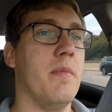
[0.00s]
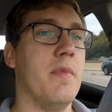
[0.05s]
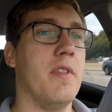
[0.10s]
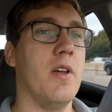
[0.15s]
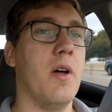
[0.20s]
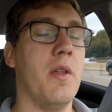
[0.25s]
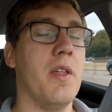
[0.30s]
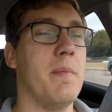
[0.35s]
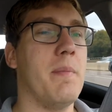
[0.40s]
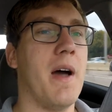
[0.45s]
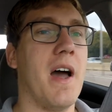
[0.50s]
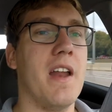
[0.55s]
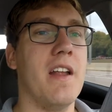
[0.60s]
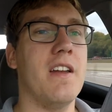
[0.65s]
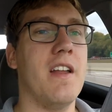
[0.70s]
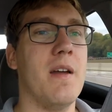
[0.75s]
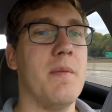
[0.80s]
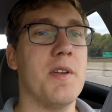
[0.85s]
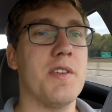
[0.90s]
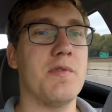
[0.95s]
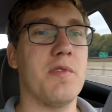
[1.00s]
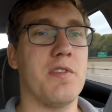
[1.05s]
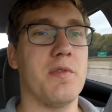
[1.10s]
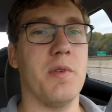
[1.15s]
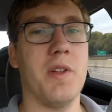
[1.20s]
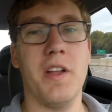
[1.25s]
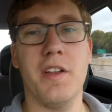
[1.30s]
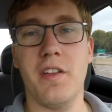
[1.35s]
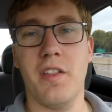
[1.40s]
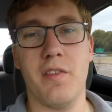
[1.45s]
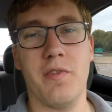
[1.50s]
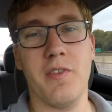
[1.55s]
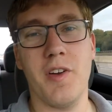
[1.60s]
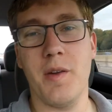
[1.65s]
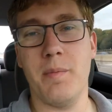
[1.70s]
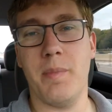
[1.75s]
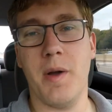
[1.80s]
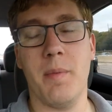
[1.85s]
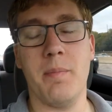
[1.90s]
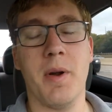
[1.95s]
The only body damage was really to the
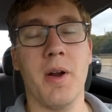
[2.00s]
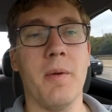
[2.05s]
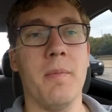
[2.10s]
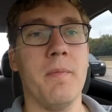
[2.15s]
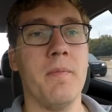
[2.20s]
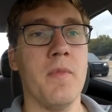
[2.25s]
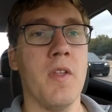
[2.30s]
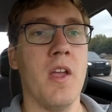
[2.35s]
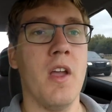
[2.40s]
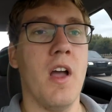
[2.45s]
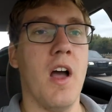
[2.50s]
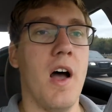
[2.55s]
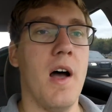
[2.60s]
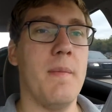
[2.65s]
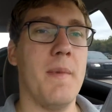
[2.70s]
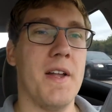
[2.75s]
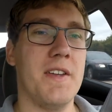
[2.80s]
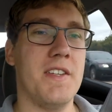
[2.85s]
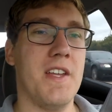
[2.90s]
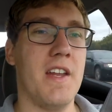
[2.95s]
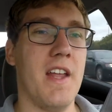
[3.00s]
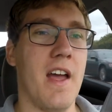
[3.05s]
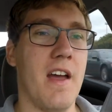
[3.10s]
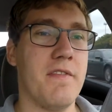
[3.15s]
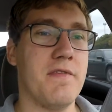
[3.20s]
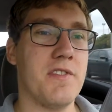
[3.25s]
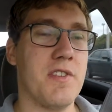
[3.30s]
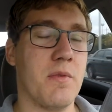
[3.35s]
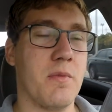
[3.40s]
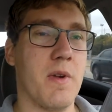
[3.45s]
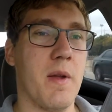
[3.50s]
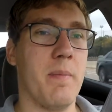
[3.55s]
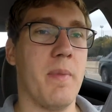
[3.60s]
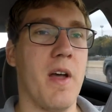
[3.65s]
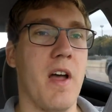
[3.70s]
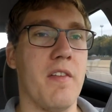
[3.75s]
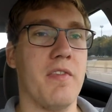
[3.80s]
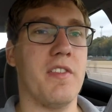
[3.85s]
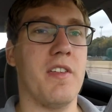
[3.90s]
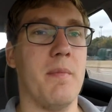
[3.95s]
front bumper. I did have to rip
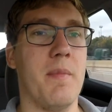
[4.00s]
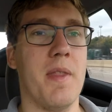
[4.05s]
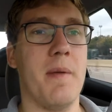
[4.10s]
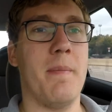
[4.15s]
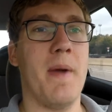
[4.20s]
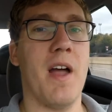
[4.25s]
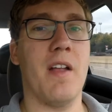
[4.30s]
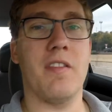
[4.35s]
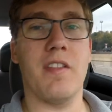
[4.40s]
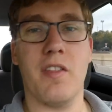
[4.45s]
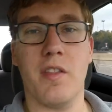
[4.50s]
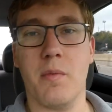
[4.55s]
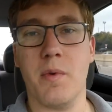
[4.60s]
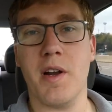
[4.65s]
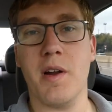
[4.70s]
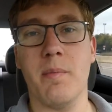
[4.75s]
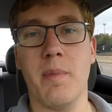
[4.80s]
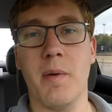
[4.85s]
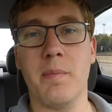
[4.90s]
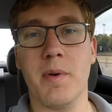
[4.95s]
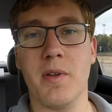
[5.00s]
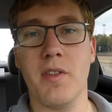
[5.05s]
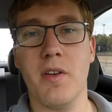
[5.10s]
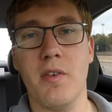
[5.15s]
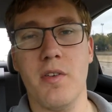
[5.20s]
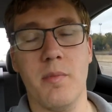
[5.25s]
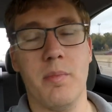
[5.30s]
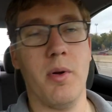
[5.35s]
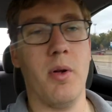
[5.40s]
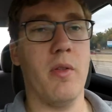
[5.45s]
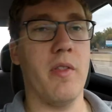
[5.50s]
off some of the mounts in the rear bumper though to pull